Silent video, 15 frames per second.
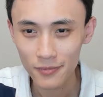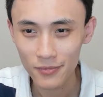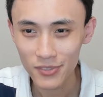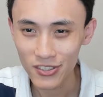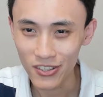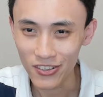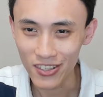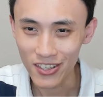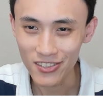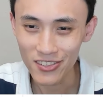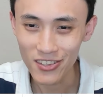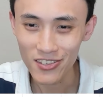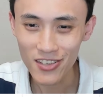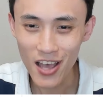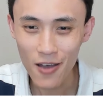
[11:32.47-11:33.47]
So this
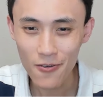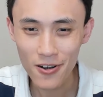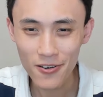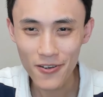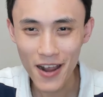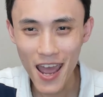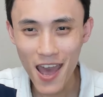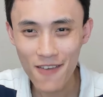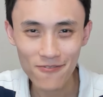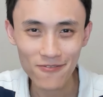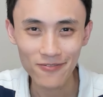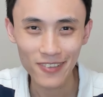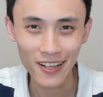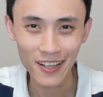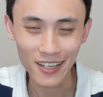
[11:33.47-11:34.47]
is our graph.
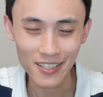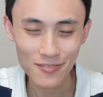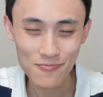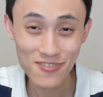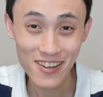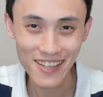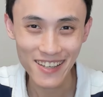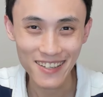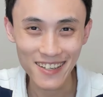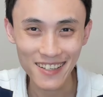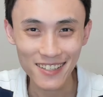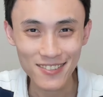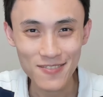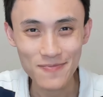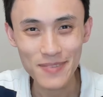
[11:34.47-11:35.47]
Looks pretty
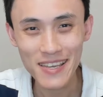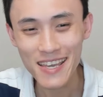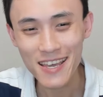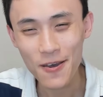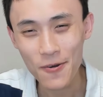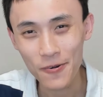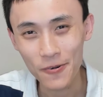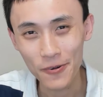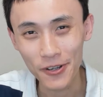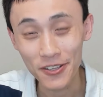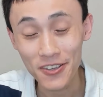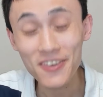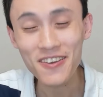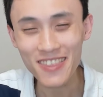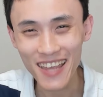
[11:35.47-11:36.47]
good to me. What do
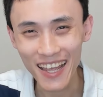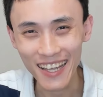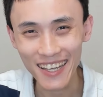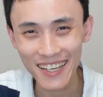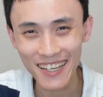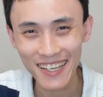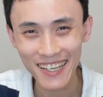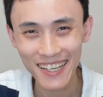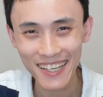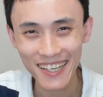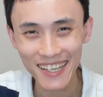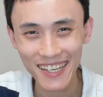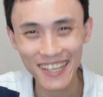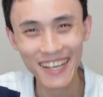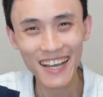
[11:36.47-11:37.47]
you think?
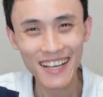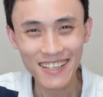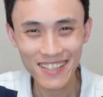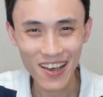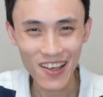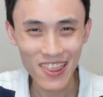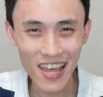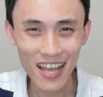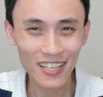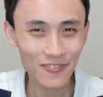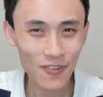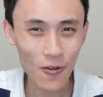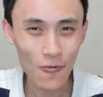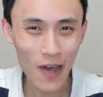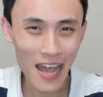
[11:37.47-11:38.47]
So thanks
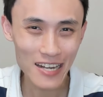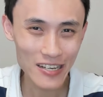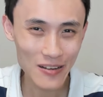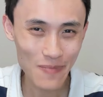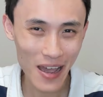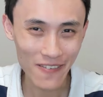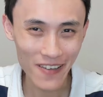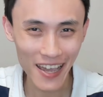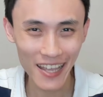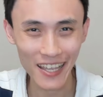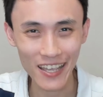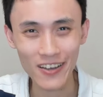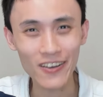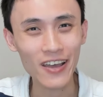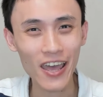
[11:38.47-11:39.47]
for watching my
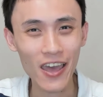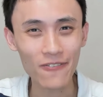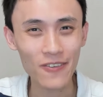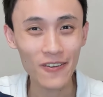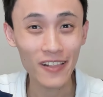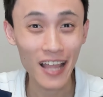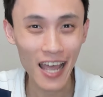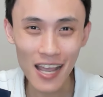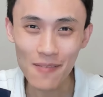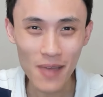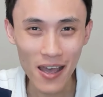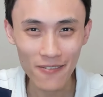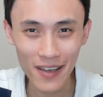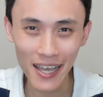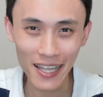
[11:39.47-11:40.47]
video. If you like
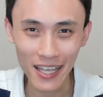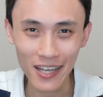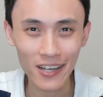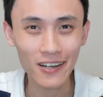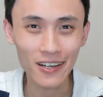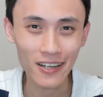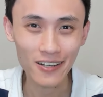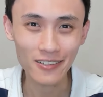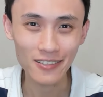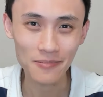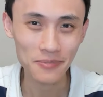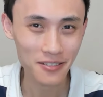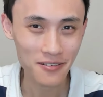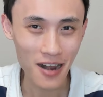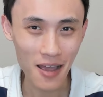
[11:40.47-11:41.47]
my video, go
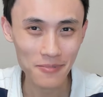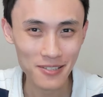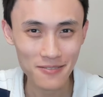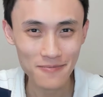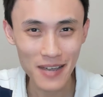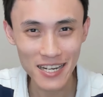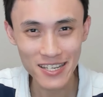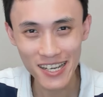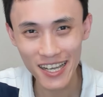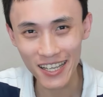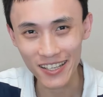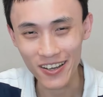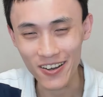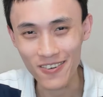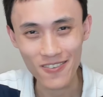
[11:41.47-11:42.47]
subscribe to my
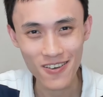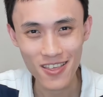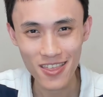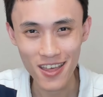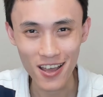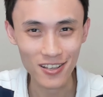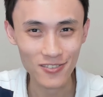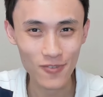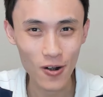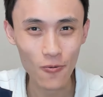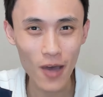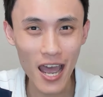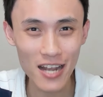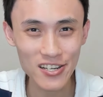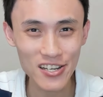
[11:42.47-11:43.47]
channel. Thanks for
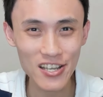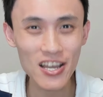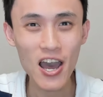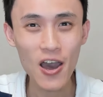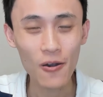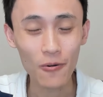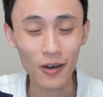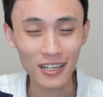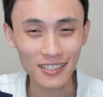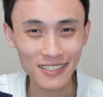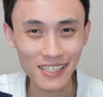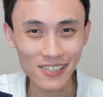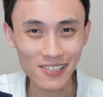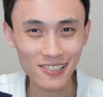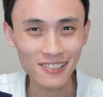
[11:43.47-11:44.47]
watching. We'll
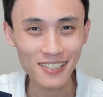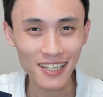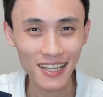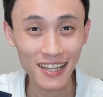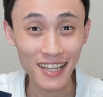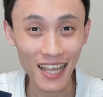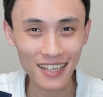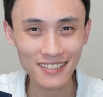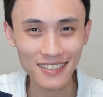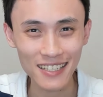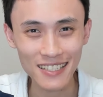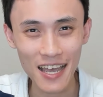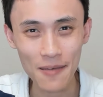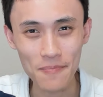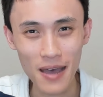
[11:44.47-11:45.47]
see you next
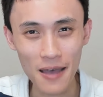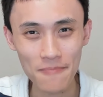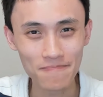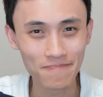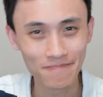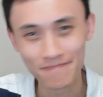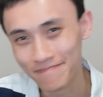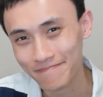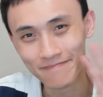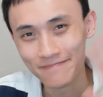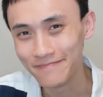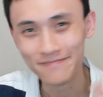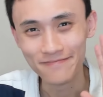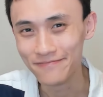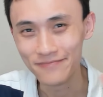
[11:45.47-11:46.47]
time.
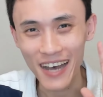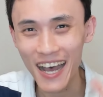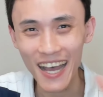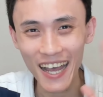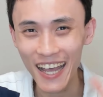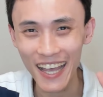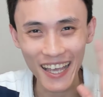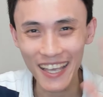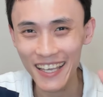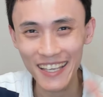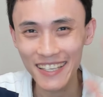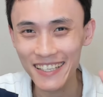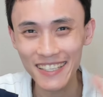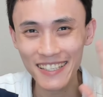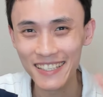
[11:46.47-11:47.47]

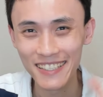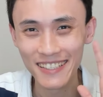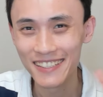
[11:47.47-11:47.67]
Bye.